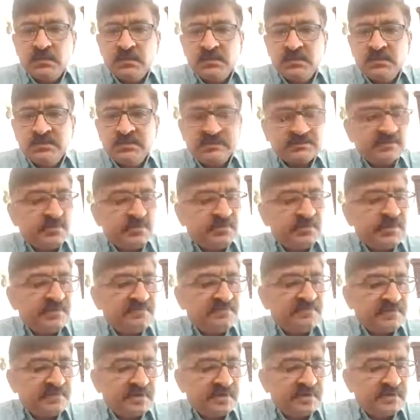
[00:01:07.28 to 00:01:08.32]
It has got
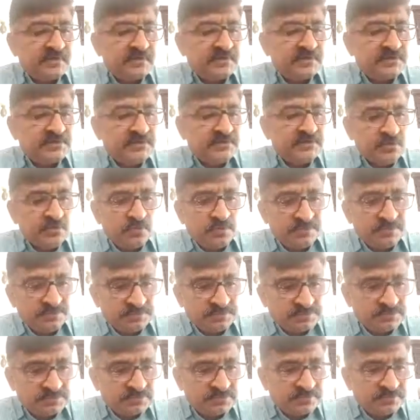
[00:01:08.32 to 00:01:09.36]
different
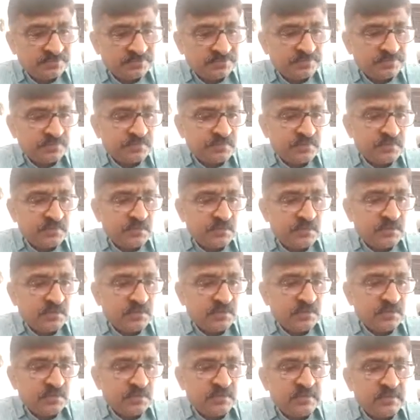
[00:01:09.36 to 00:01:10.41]
synonyms.
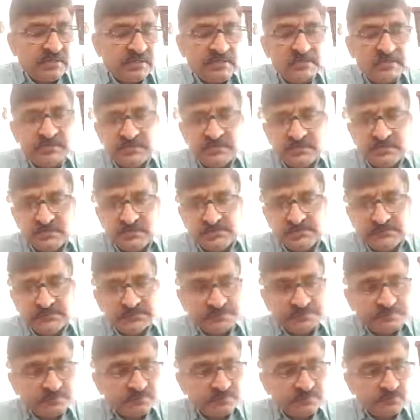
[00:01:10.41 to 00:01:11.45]
One is
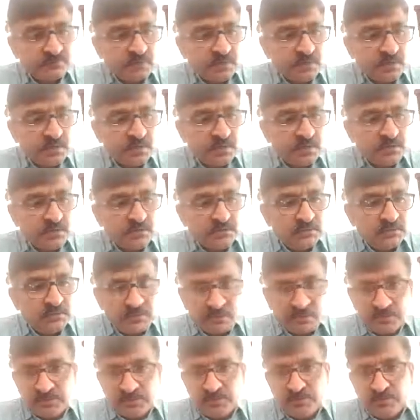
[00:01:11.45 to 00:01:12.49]

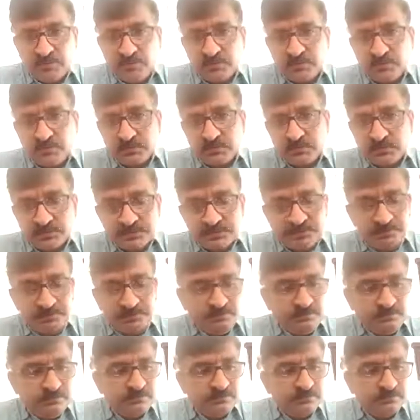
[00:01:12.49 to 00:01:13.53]
trench mouth,
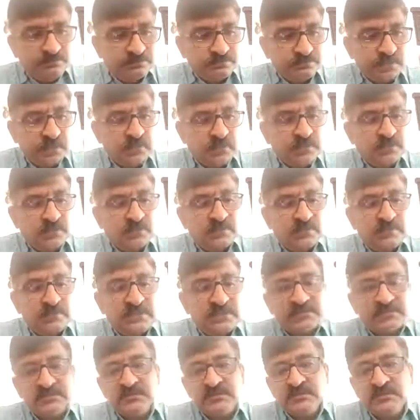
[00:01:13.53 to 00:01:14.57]
another one
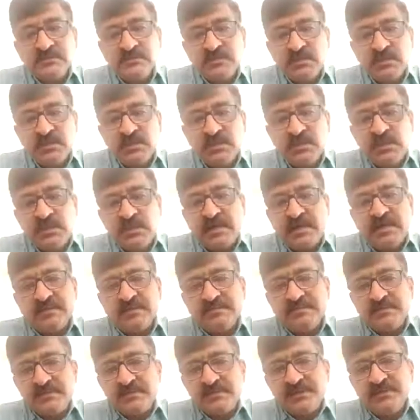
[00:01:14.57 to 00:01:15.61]
is
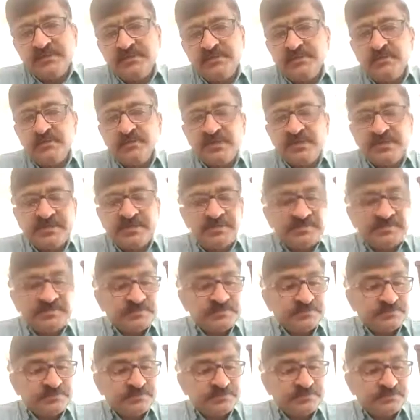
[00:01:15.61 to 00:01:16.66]
ulcerative gingivitis,